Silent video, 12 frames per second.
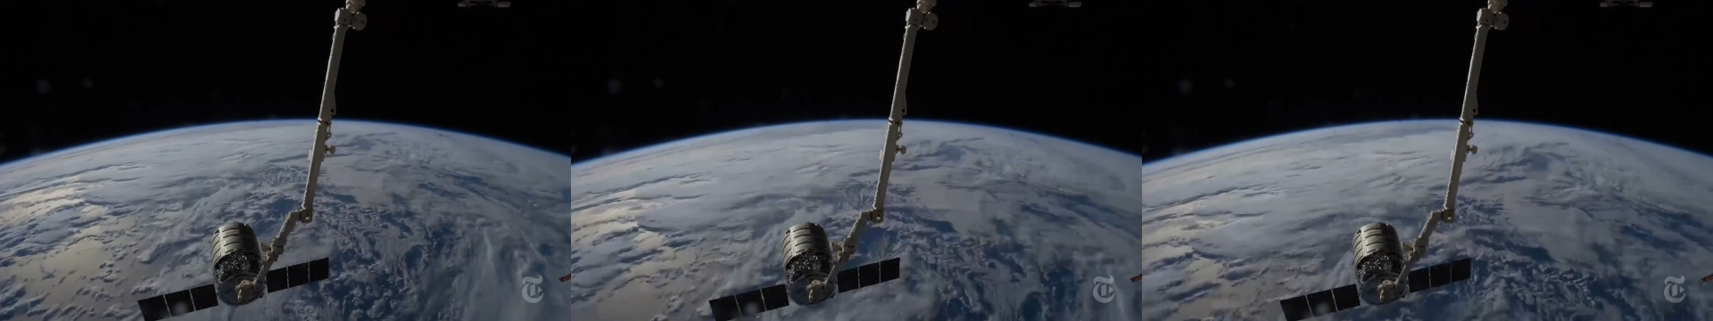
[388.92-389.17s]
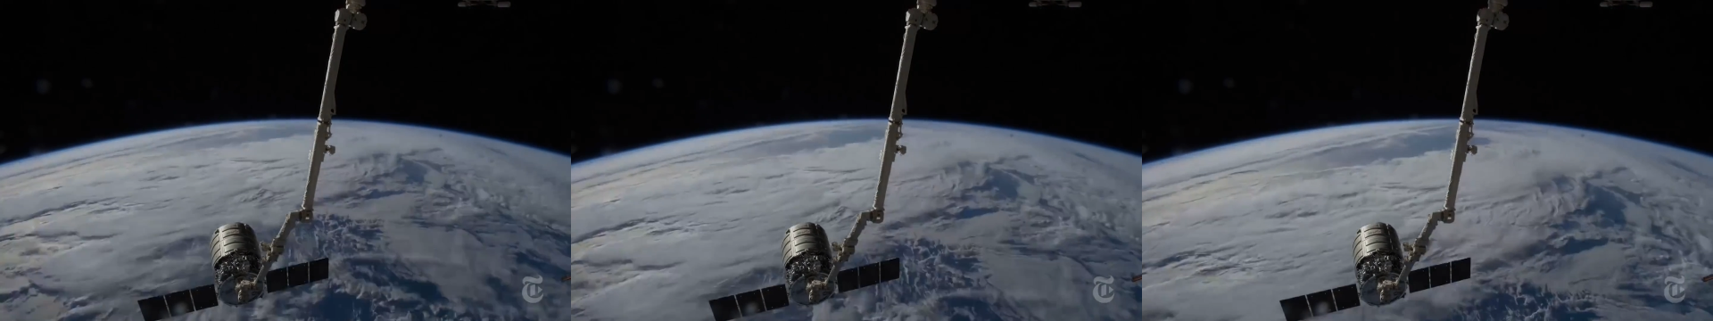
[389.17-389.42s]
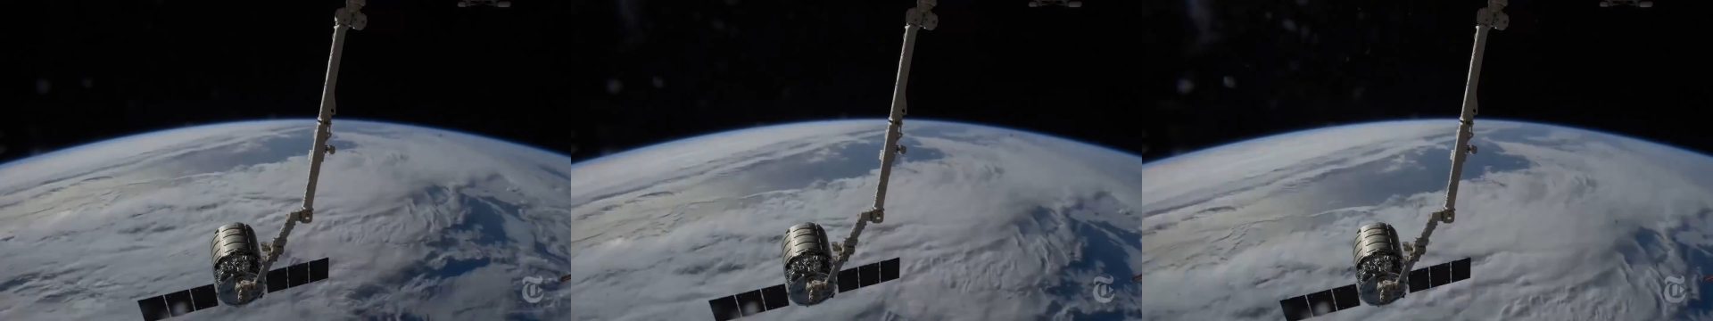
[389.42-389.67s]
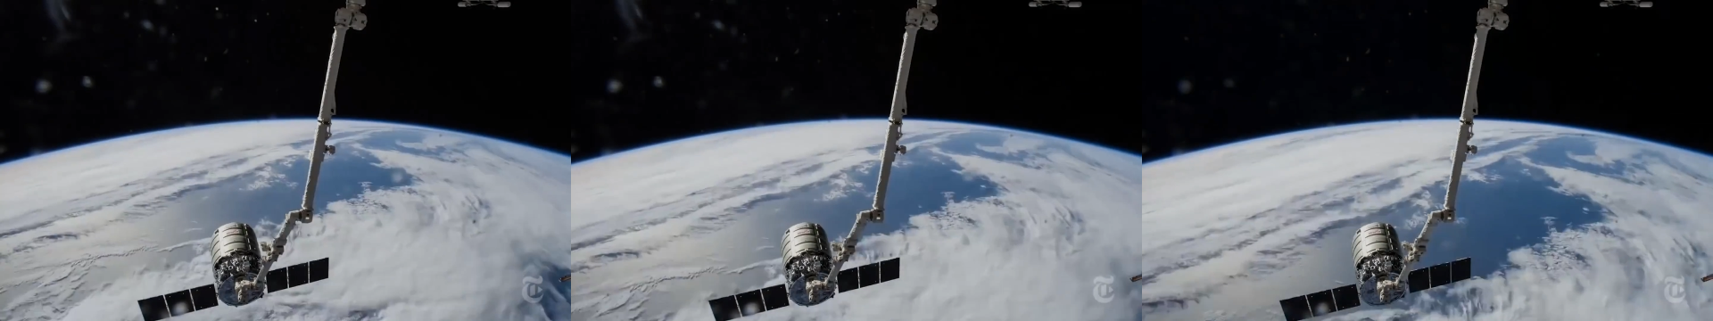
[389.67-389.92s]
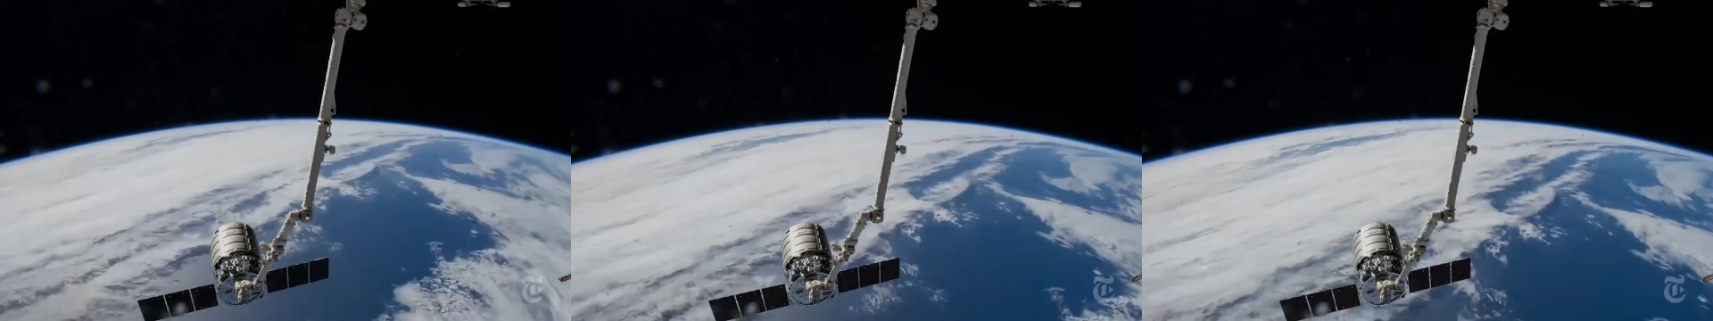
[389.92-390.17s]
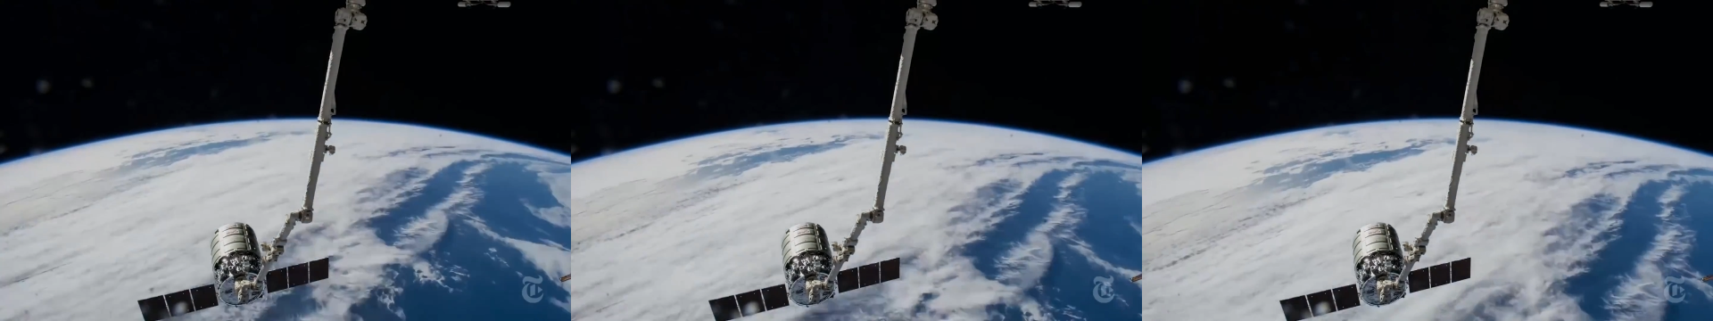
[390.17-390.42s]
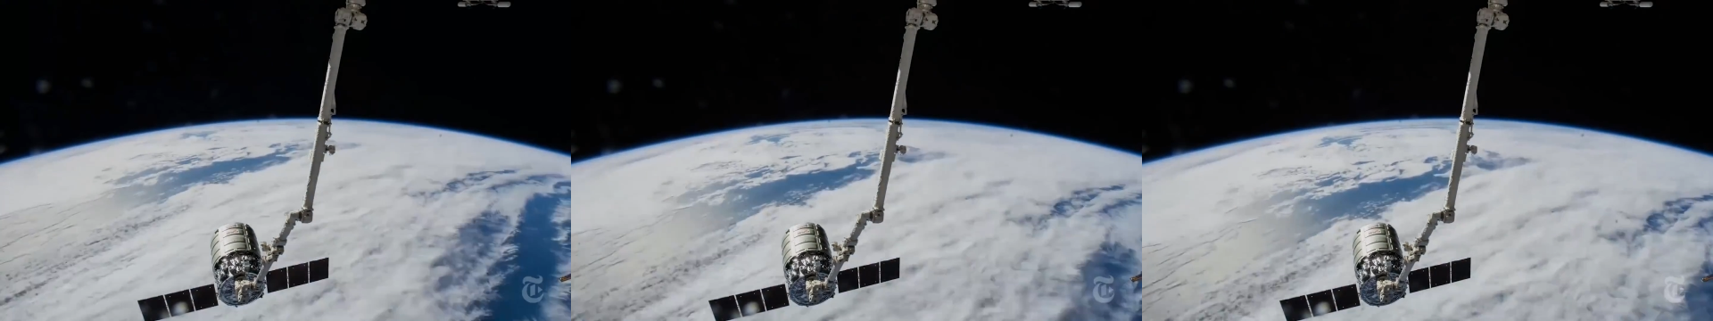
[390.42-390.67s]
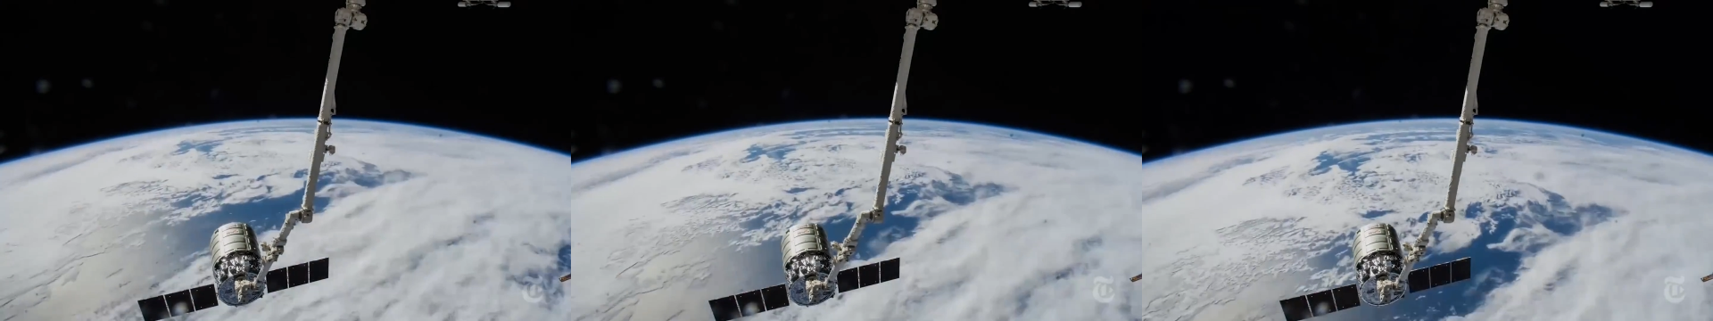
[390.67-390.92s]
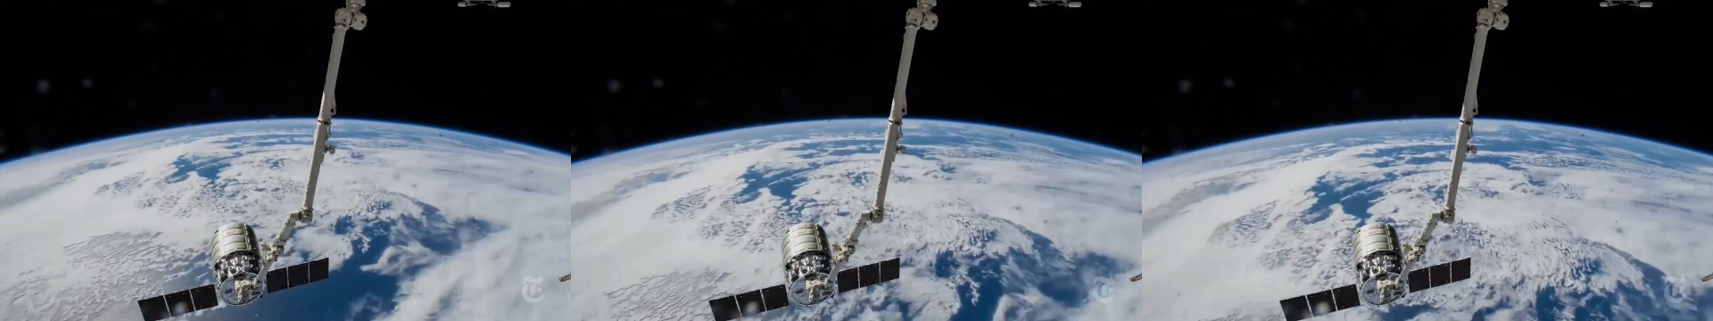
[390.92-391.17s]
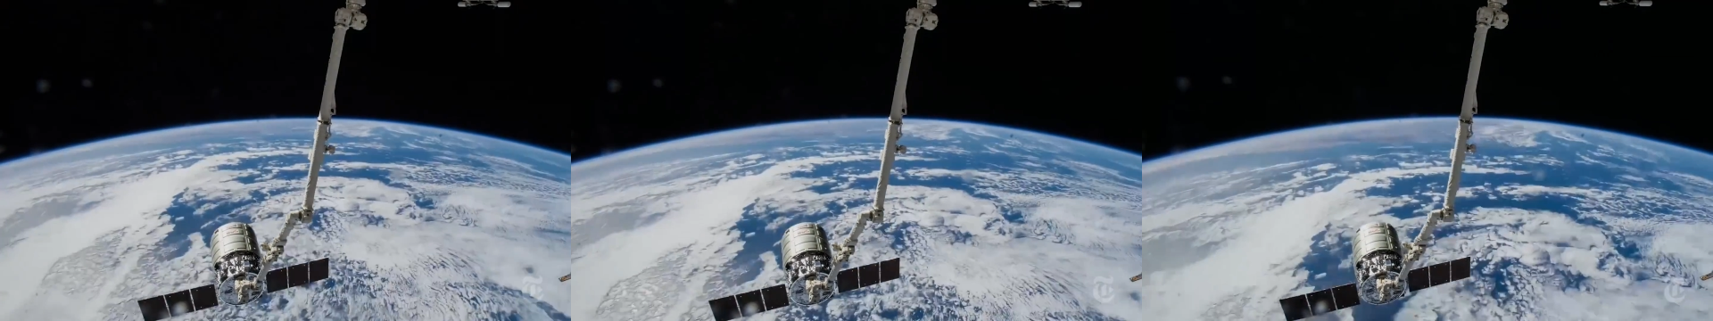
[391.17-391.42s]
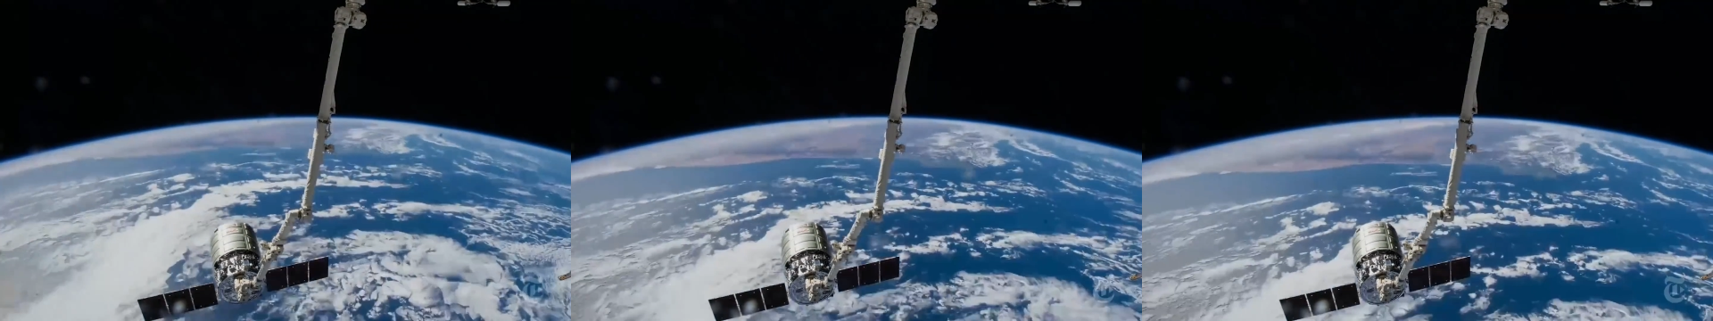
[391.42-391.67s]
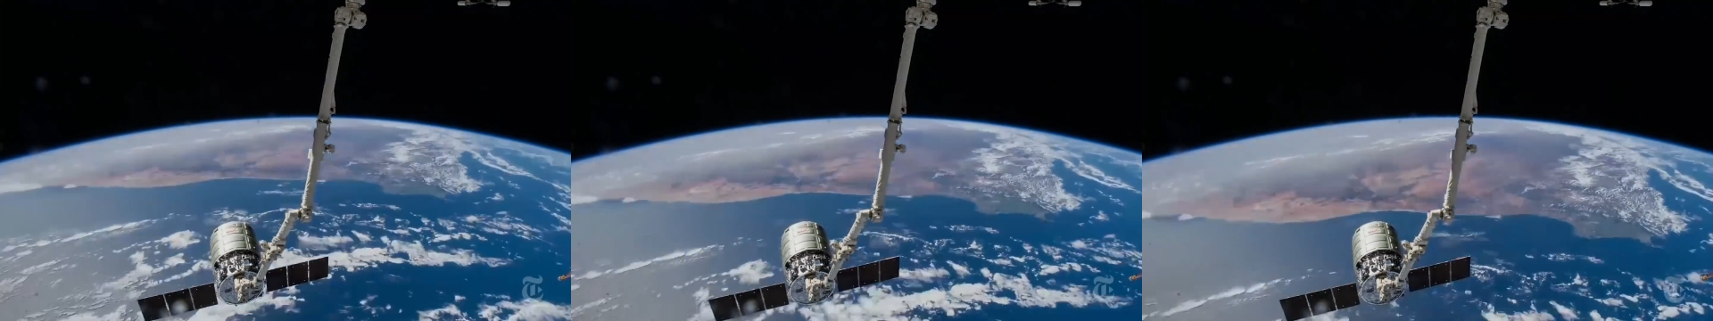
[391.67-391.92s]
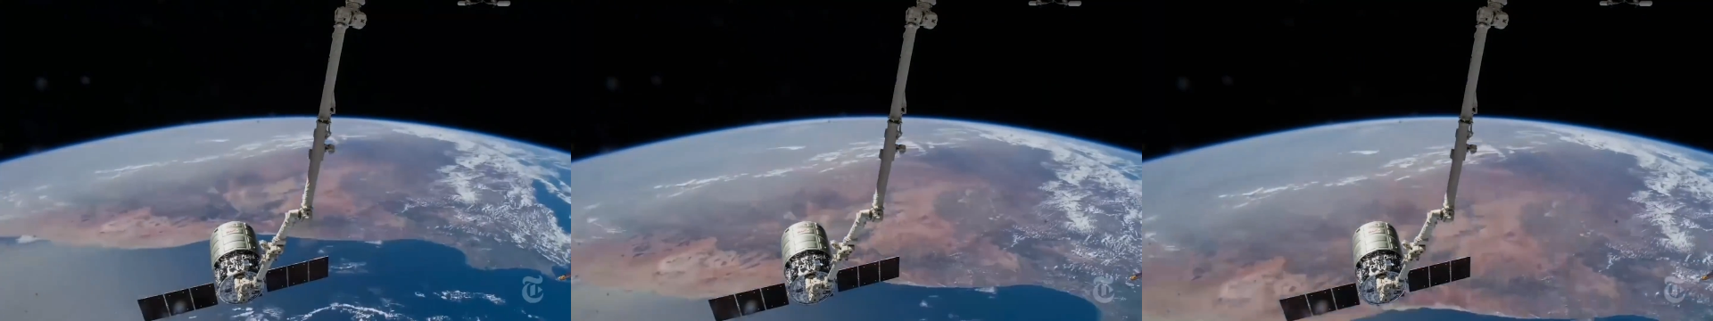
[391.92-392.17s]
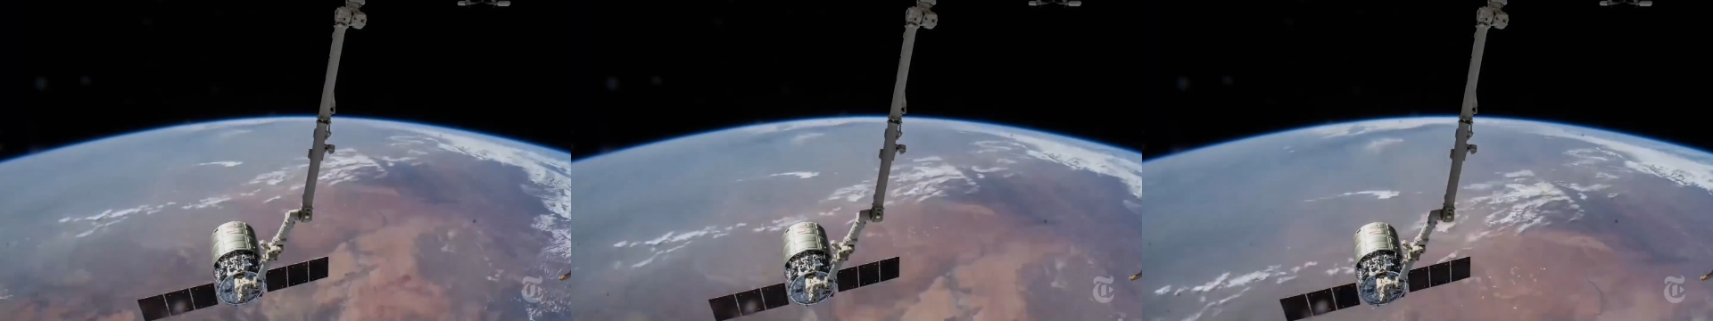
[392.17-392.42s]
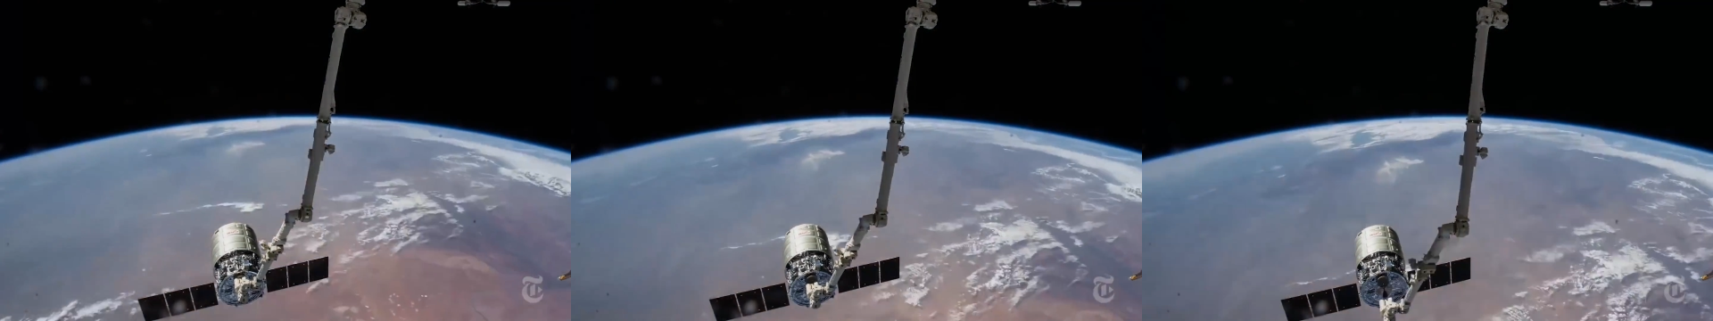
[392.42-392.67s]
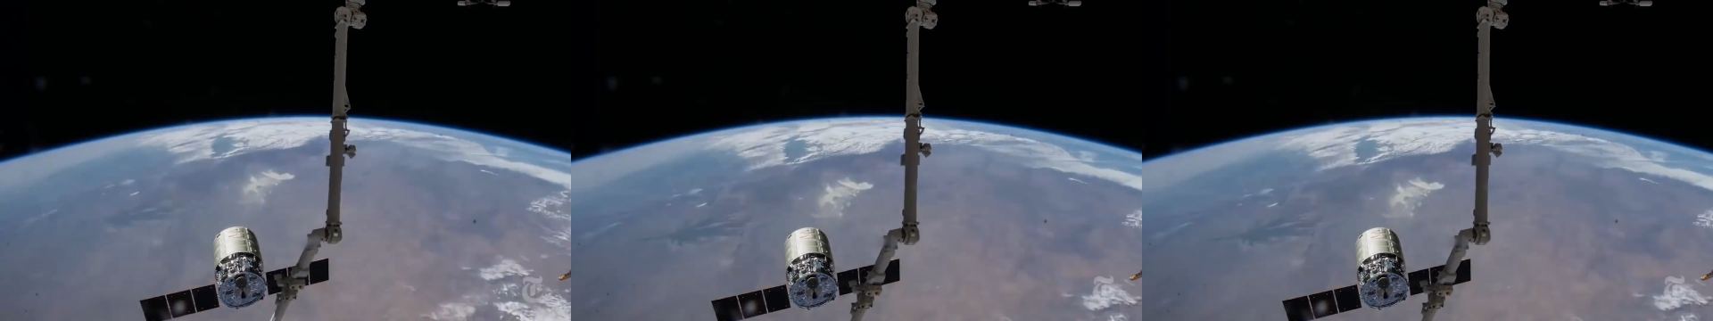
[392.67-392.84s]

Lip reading: No face is visible, so there are no lips to read.